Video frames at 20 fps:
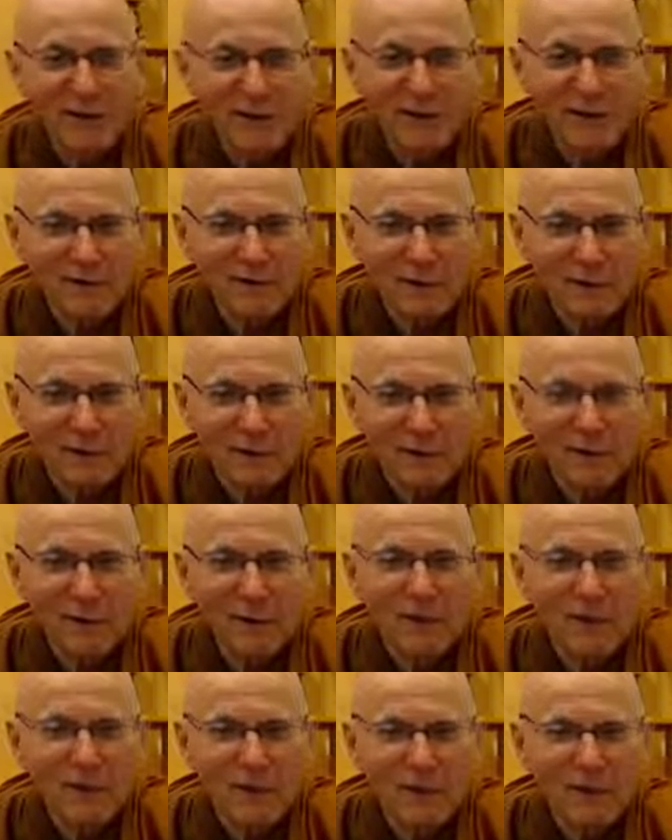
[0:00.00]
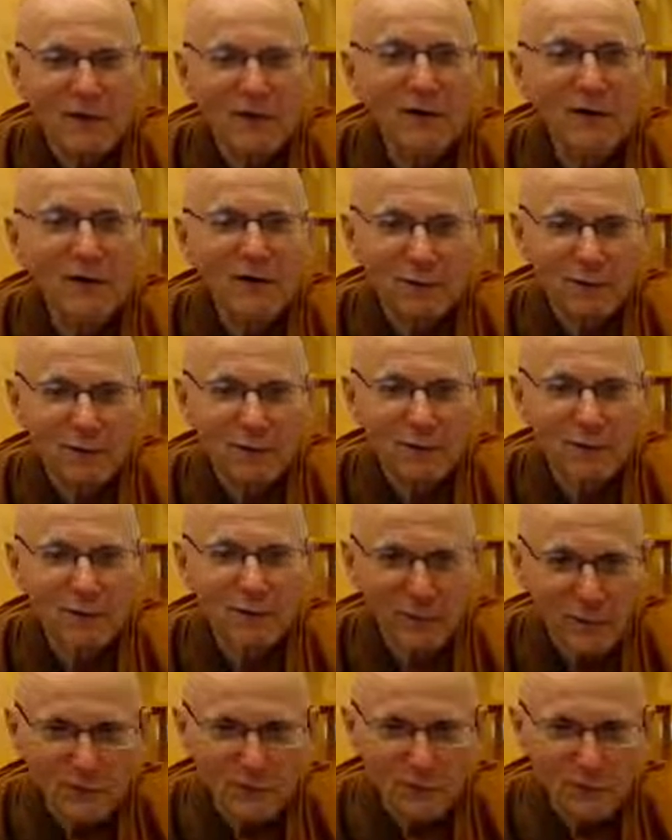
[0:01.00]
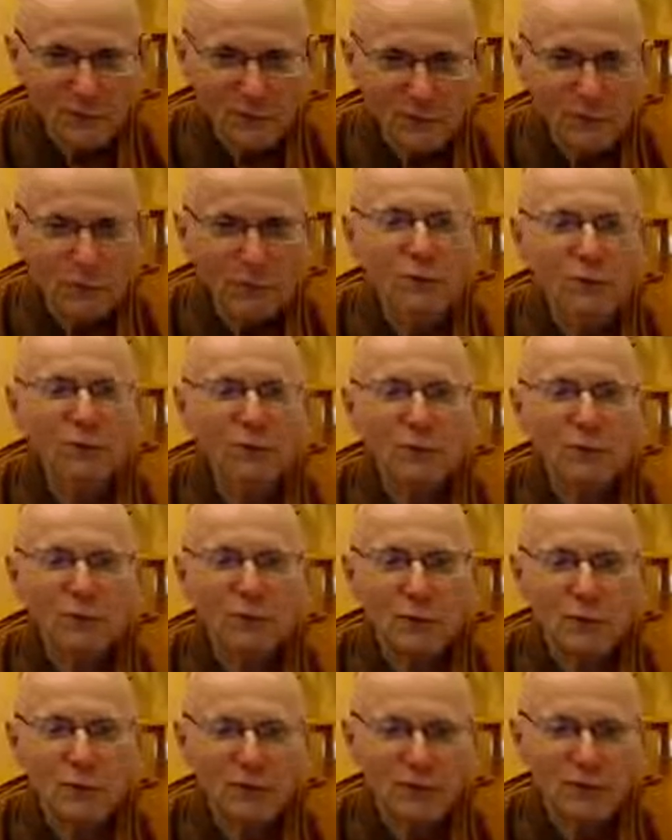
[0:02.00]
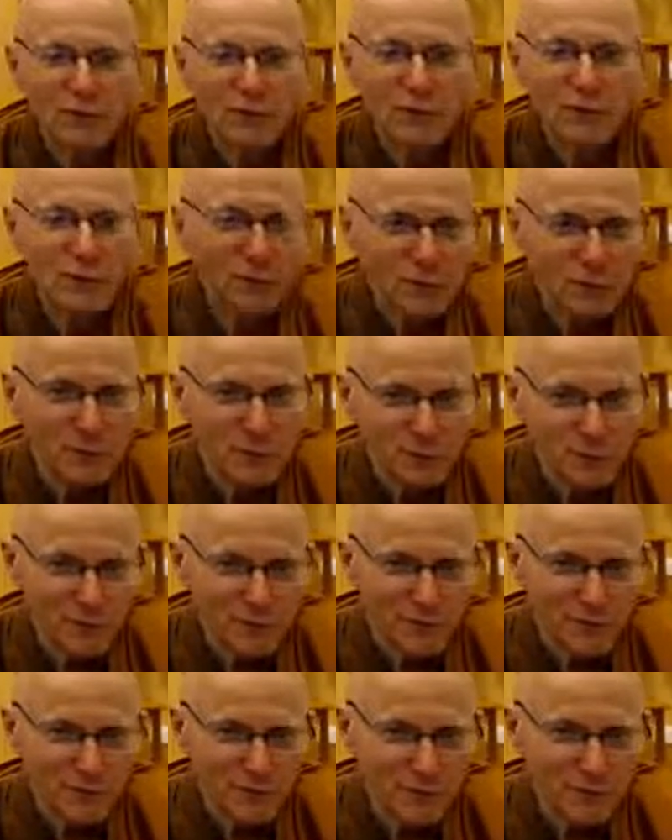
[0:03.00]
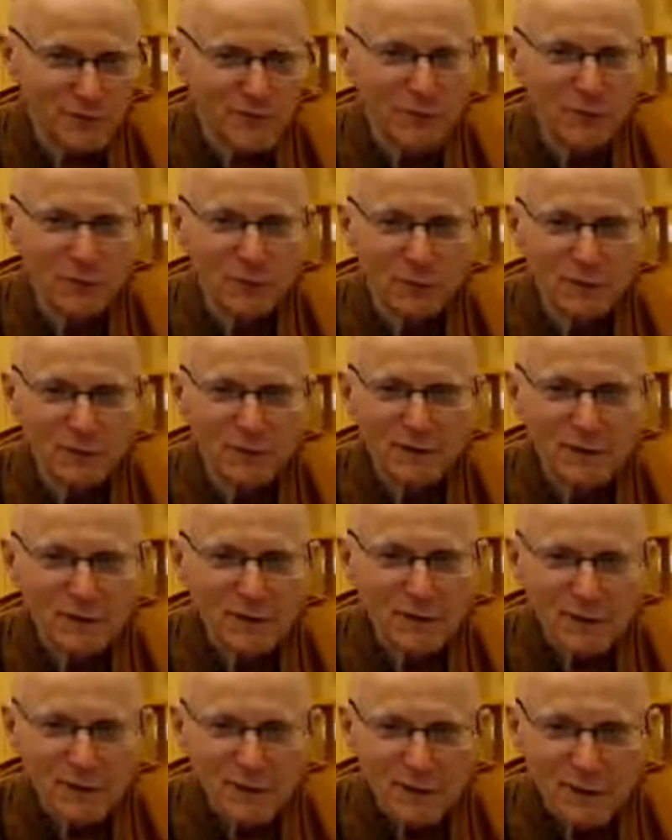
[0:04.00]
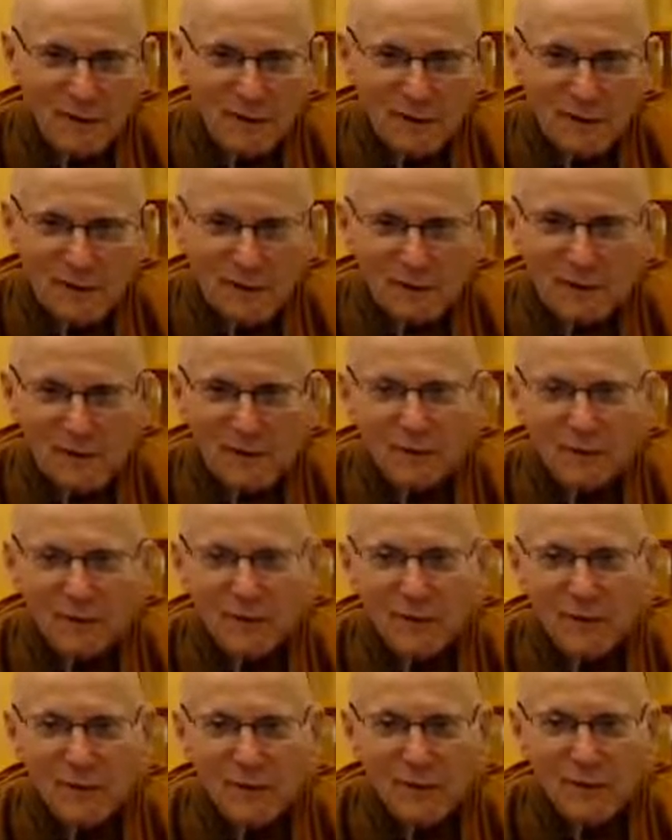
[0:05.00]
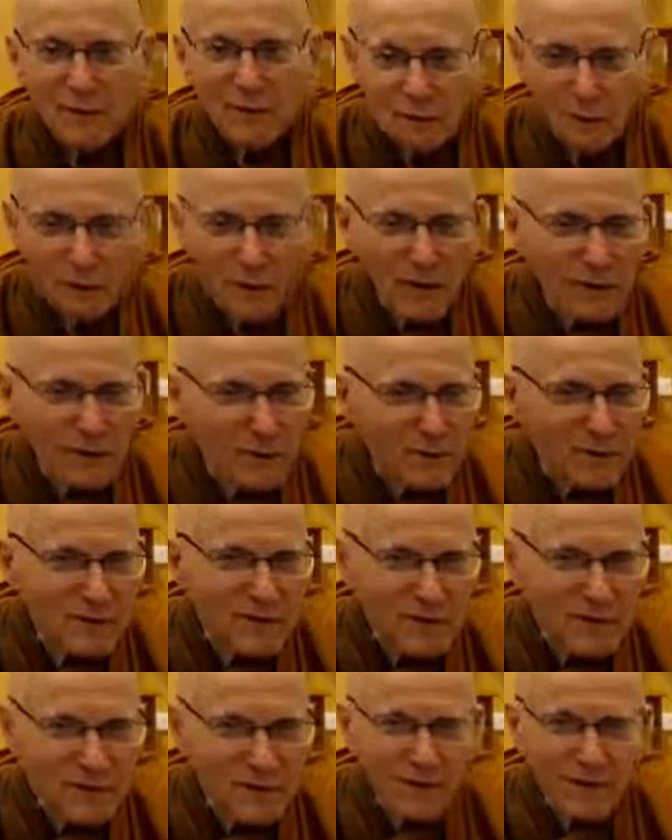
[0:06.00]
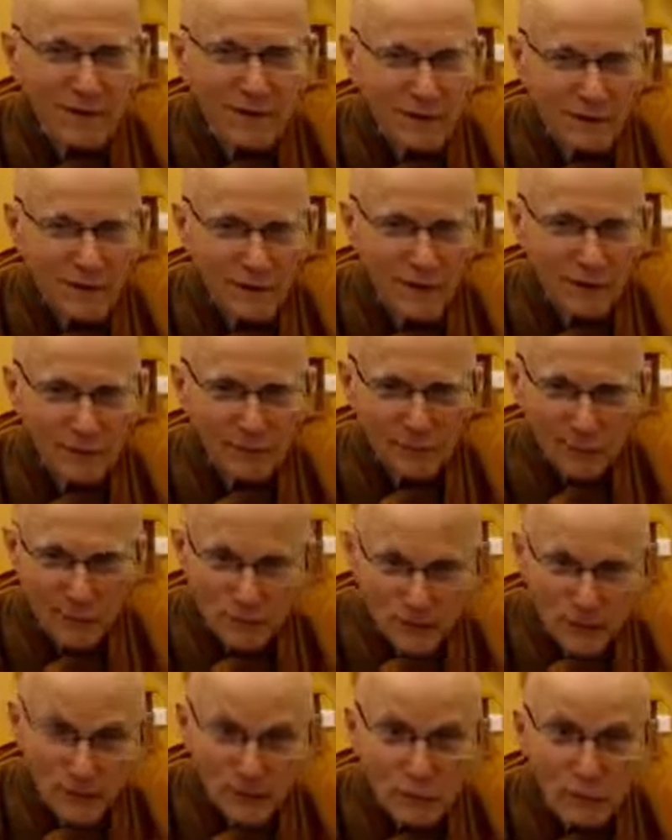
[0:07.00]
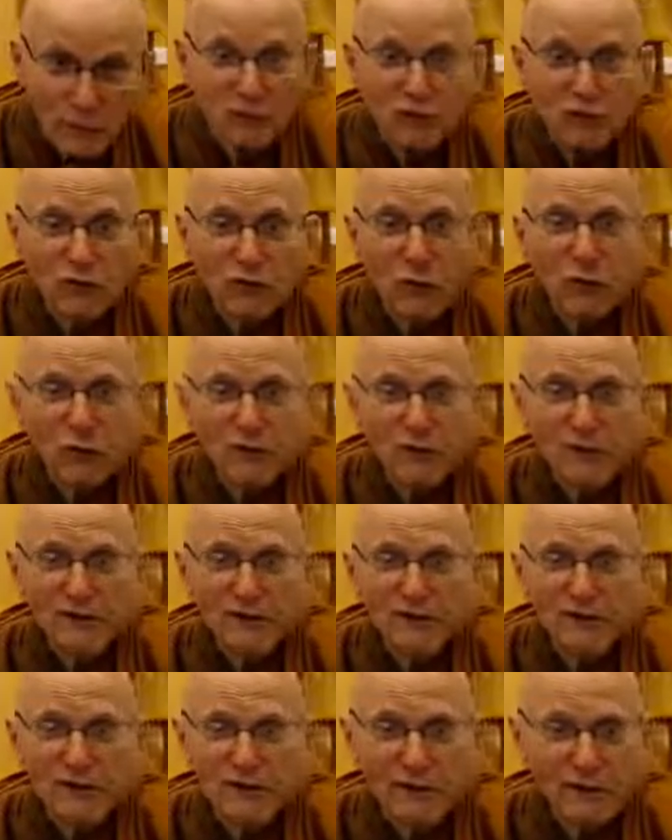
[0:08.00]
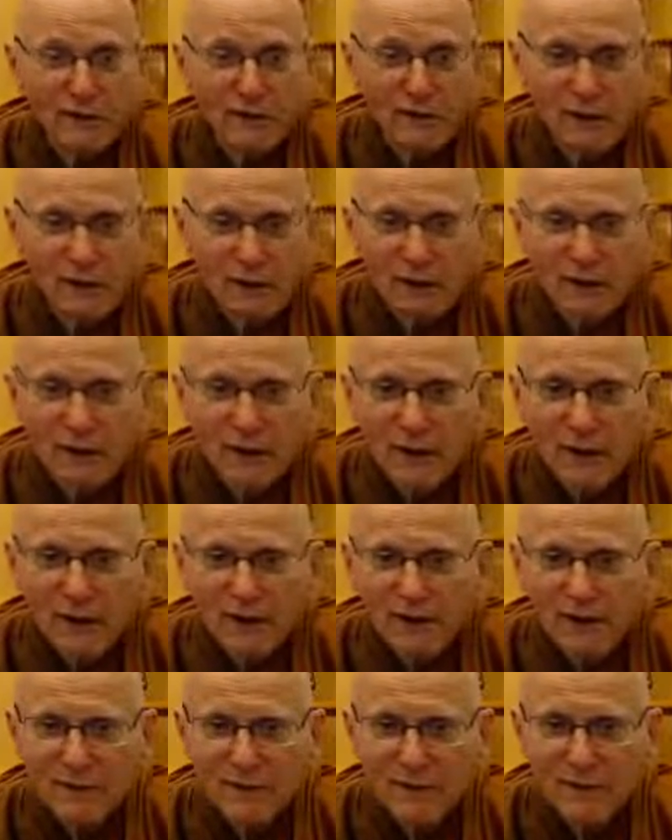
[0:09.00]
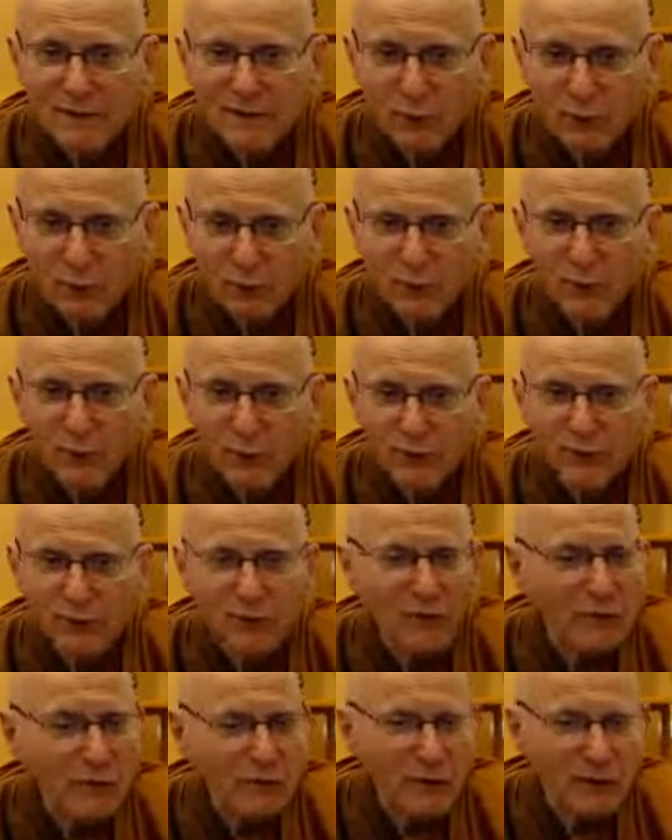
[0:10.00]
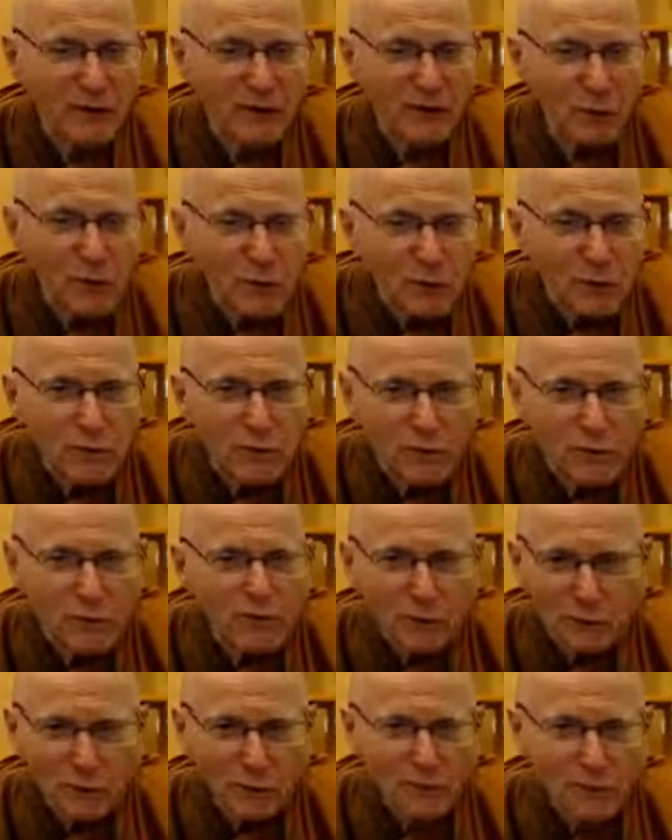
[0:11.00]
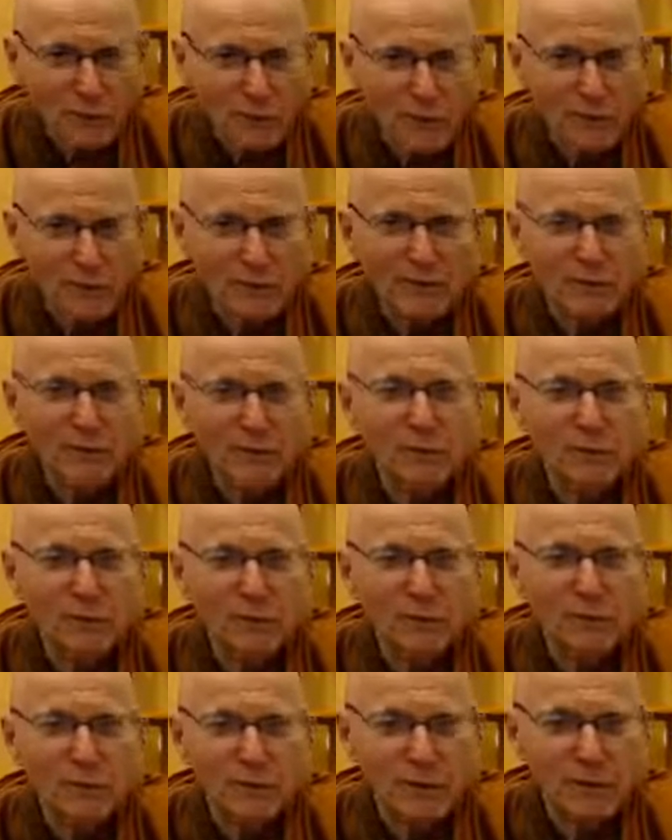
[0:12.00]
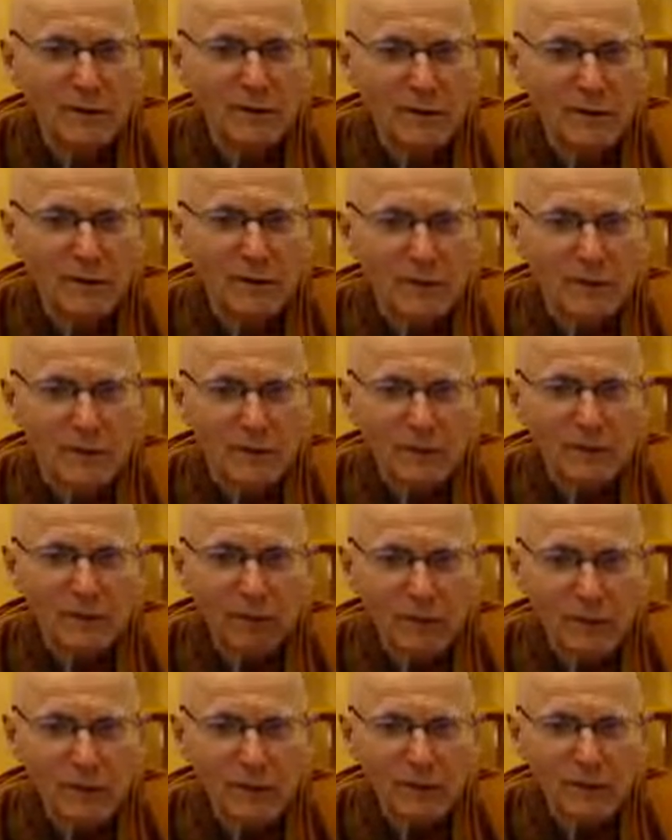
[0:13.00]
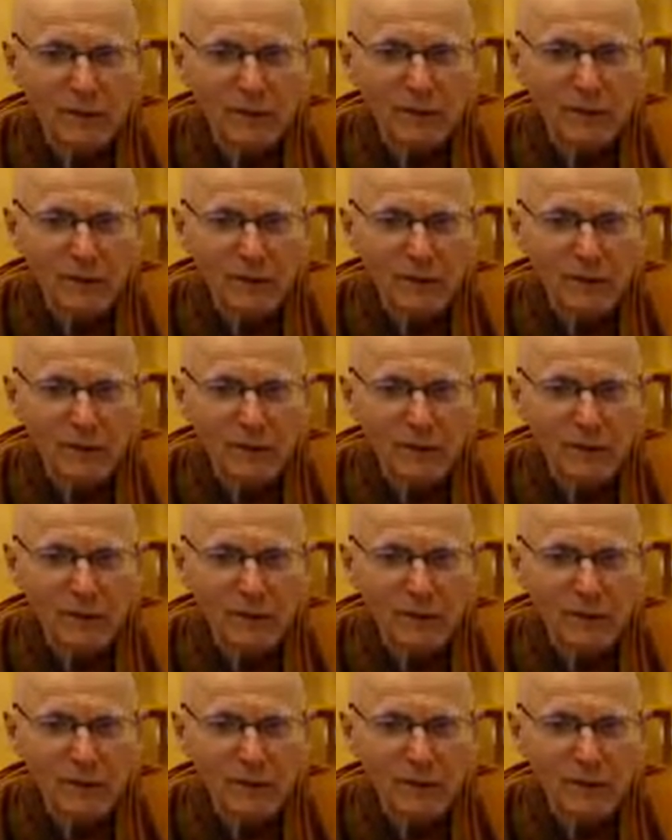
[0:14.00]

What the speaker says: sort of a title for it. It's four supreme emotions. Very good. So that's what I would say to that question, Rohanta, and I hope that helps a bit. You've probably heard this sort of thing before, but